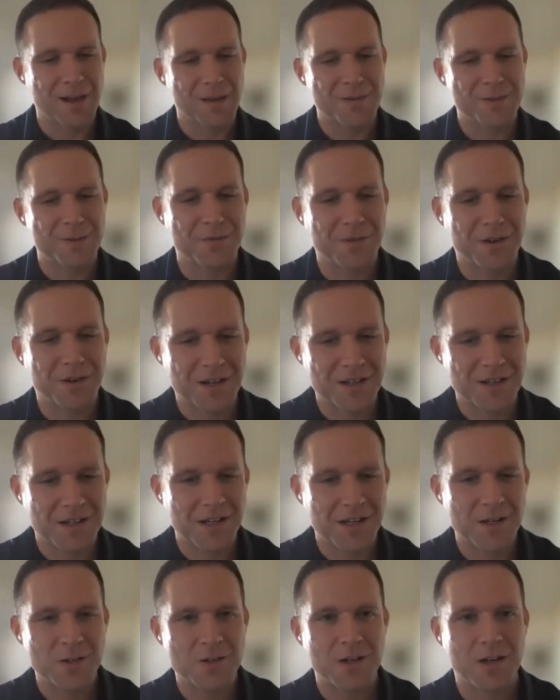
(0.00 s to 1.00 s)
So very
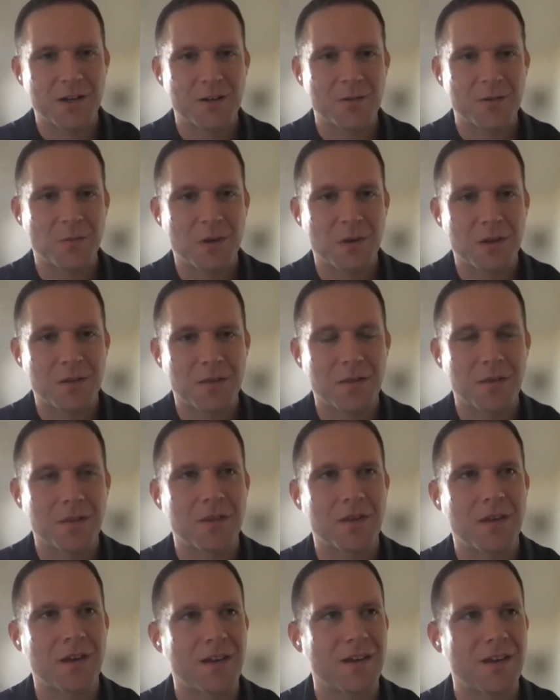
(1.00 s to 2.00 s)
excited to share it with
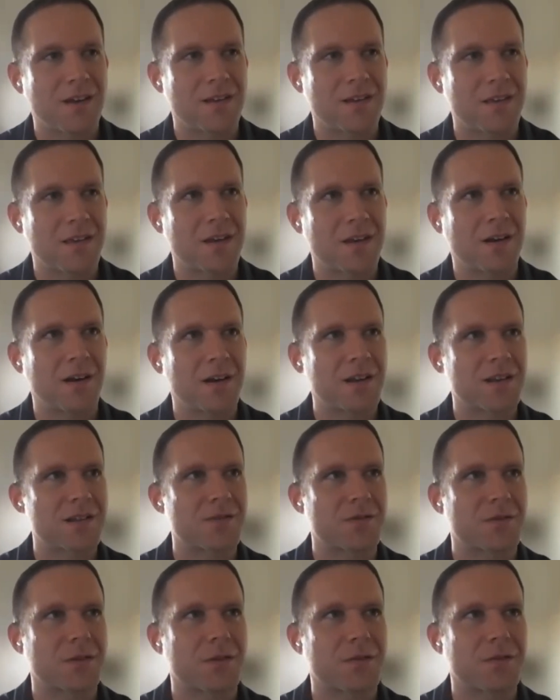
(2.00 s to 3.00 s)
an
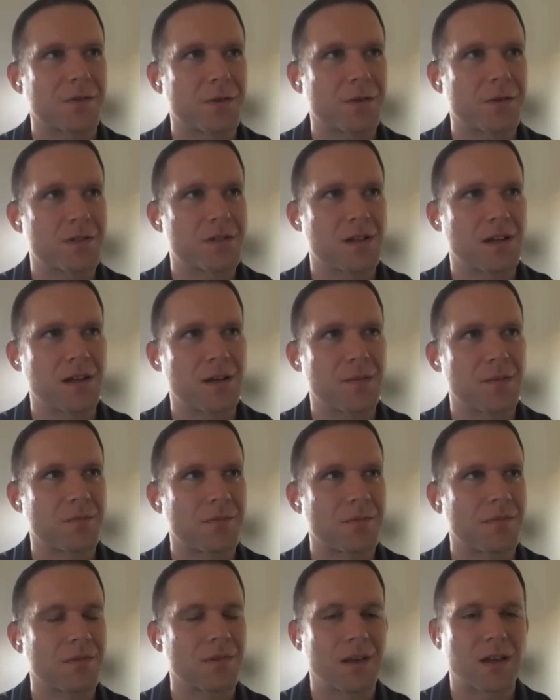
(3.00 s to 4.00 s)
audience for the first
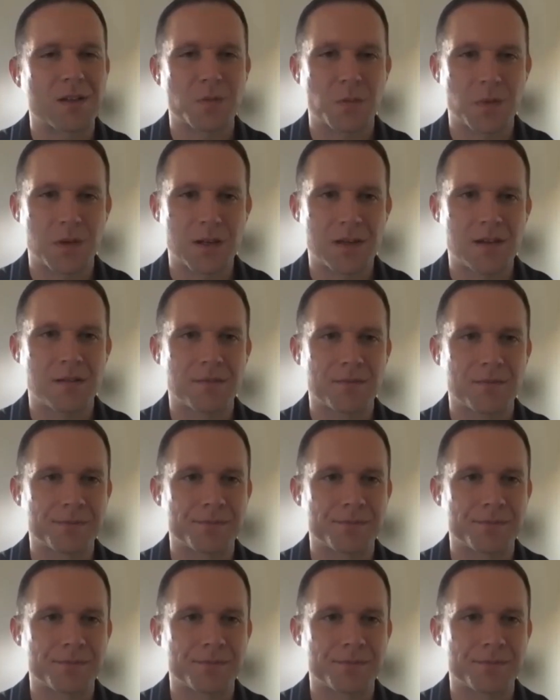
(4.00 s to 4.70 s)
time next week.